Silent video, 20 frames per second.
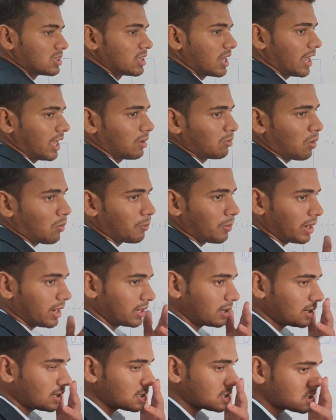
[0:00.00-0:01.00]
The
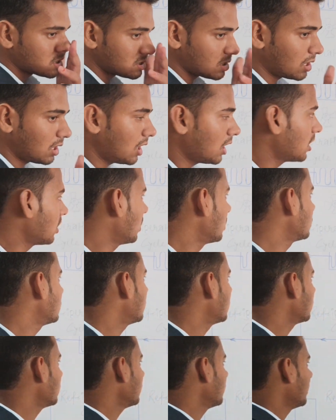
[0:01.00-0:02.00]
evaporator is the
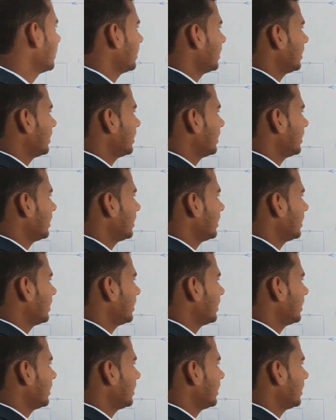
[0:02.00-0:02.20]
another